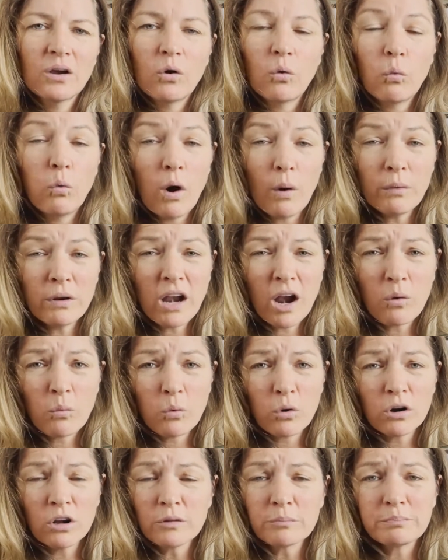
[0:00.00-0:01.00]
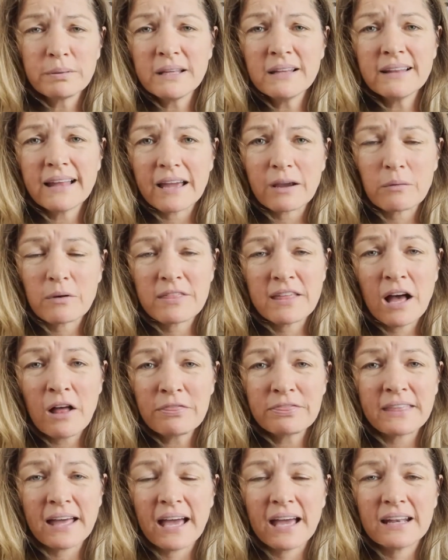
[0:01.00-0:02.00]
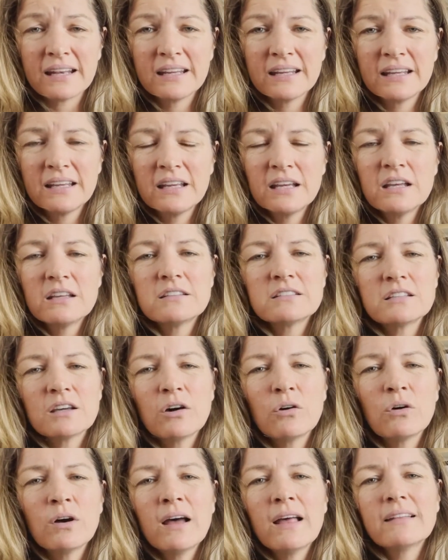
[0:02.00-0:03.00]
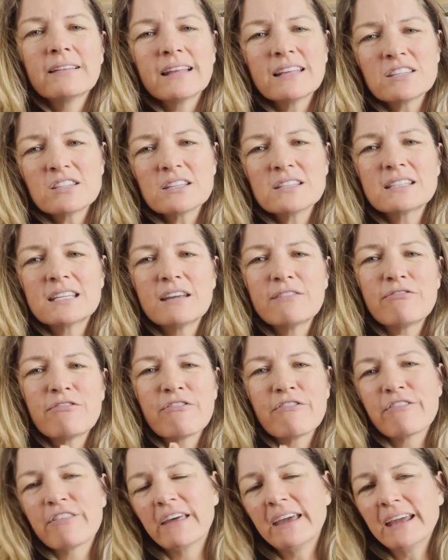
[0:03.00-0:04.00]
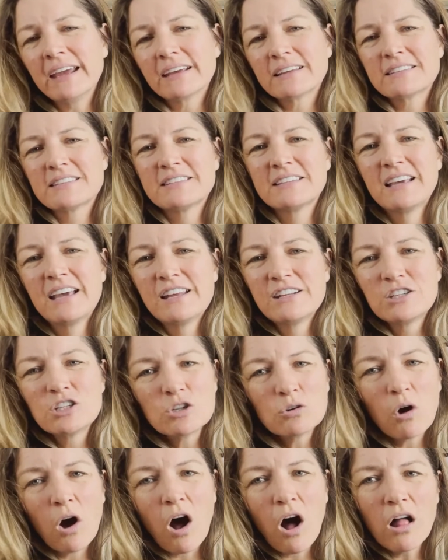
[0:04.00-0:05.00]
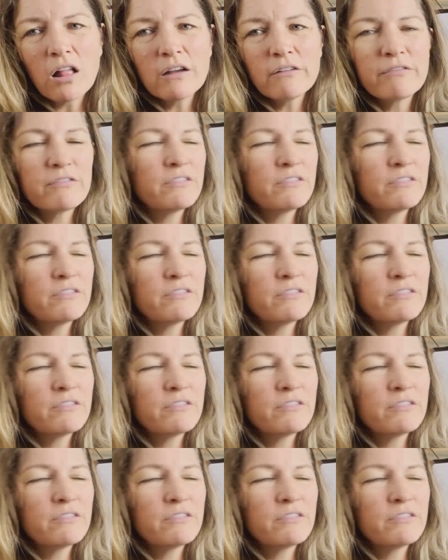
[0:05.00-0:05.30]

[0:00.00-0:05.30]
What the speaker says: what would our world be like without that? So let's just give thanks to all of